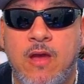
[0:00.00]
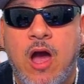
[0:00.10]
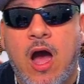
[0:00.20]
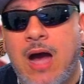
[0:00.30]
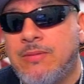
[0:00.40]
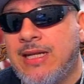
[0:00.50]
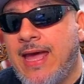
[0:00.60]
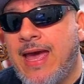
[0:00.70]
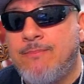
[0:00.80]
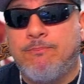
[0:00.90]
I'm
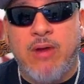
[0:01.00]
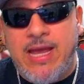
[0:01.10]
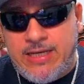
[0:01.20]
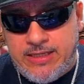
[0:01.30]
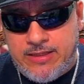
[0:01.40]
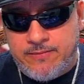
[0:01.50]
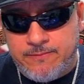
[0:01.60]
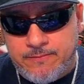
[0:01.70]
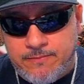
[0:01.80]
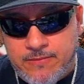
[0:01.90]
glad Brady
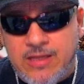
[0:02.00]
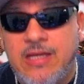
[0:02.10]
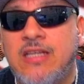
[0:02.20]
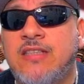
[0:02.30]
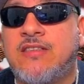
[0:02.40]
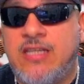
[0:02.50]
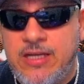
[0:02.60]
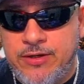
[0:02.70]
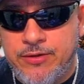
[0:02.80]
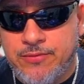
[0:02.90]
is
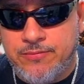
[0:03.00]
here.